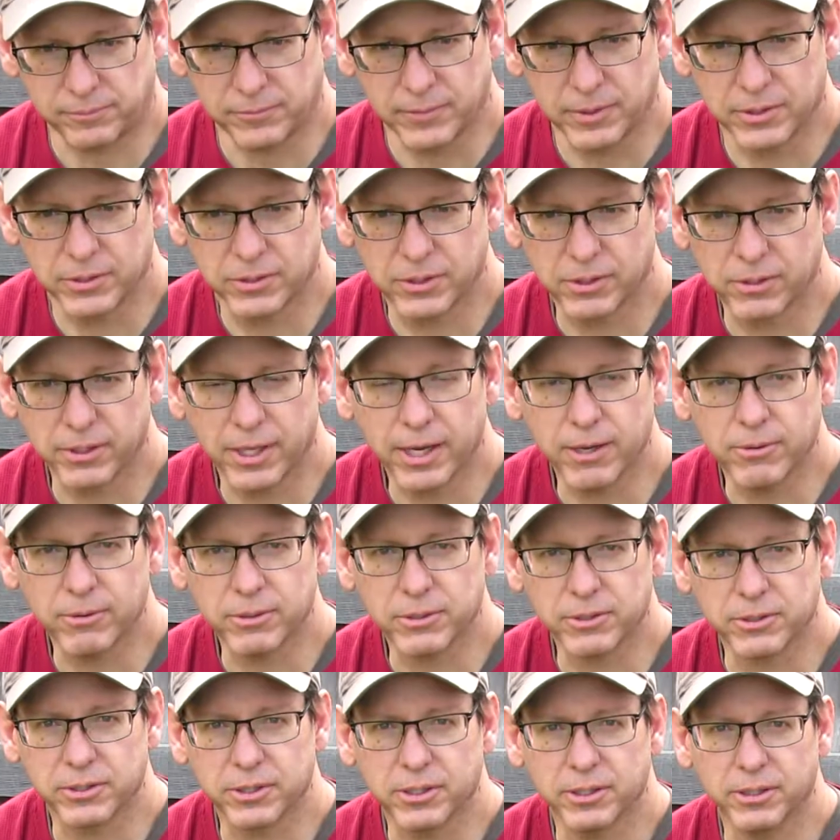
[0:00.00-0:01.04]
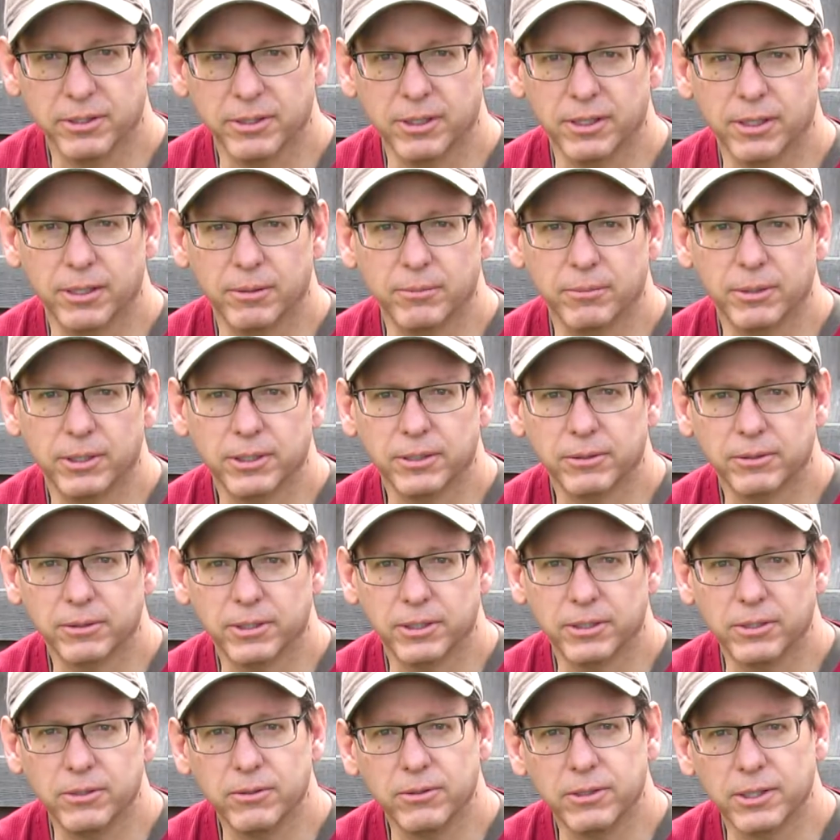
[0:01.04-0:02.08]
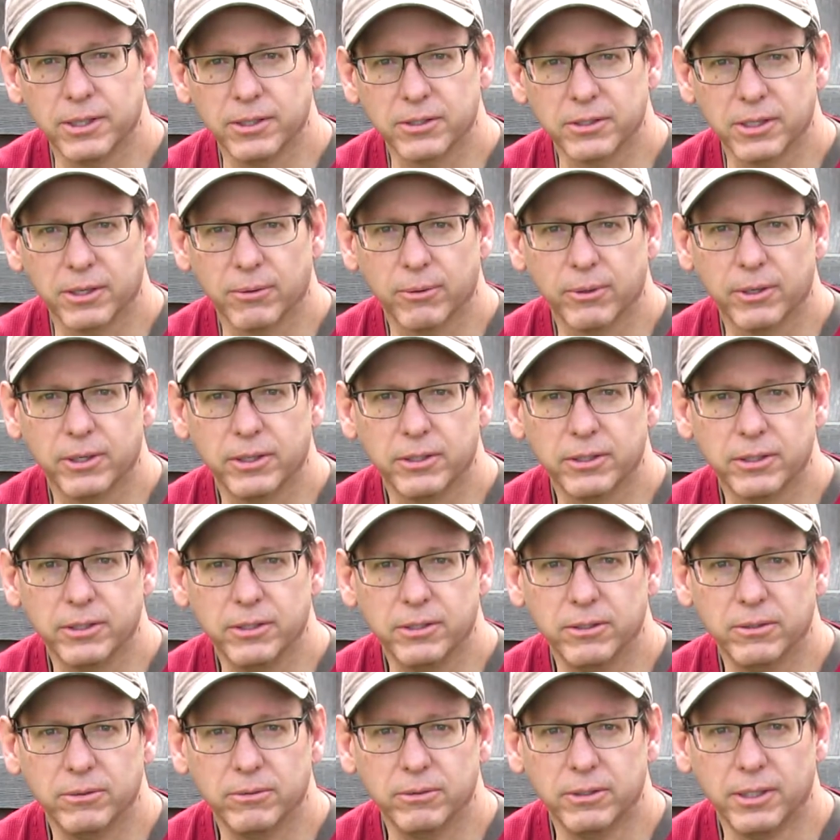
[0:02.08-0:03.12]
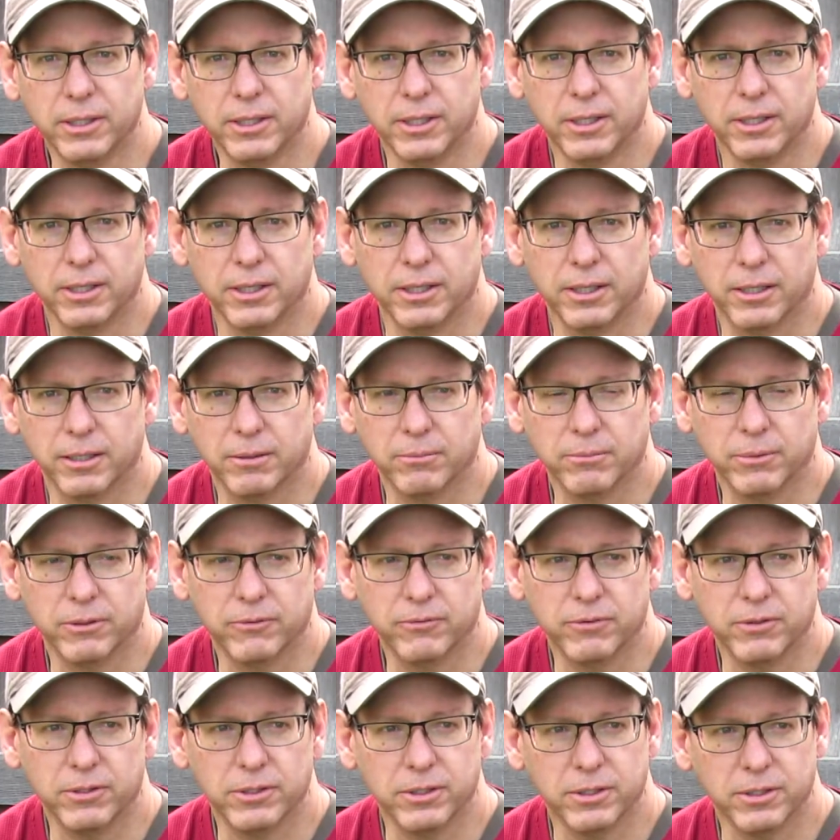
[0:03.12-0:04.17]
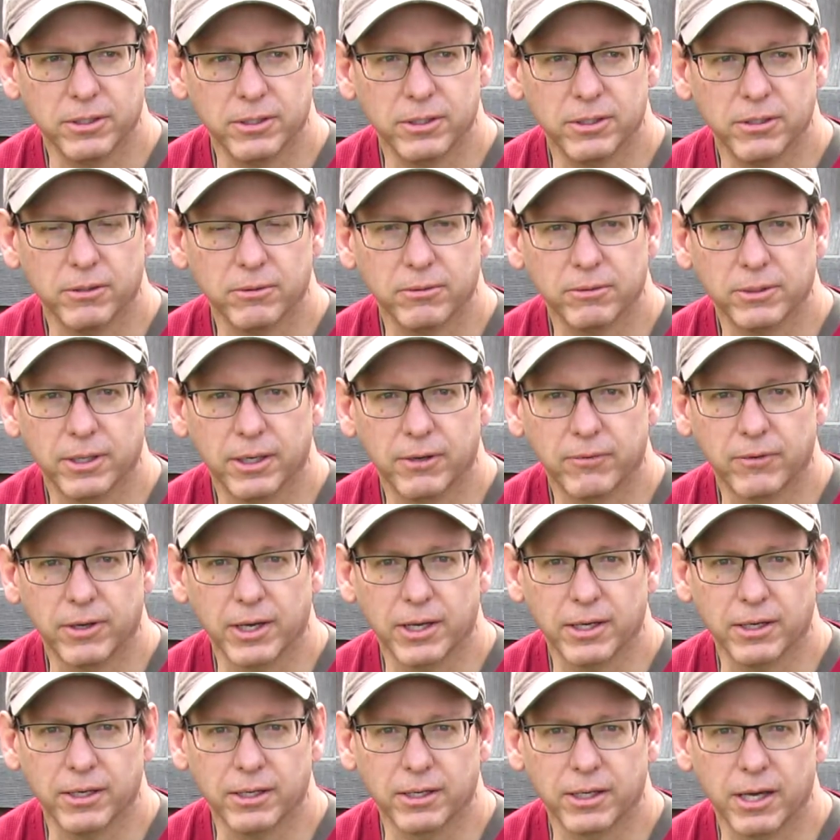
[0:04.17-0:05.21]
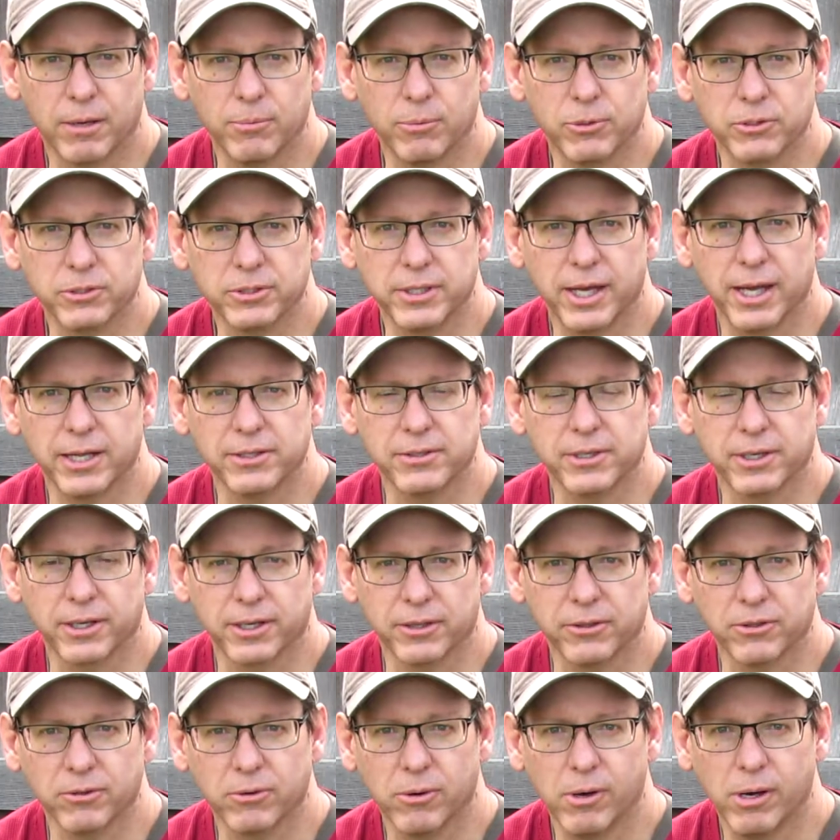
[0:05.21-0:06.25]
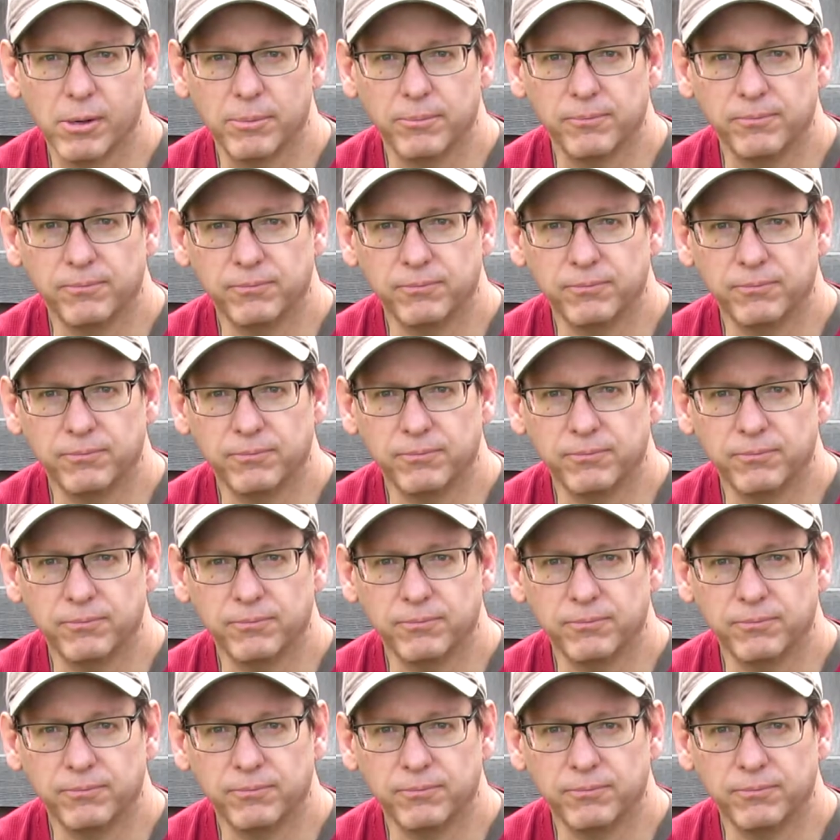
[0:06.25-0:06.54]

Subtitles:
So that was the two things I wanted to do. If you didn't know, I've got a couple stats I can throw up.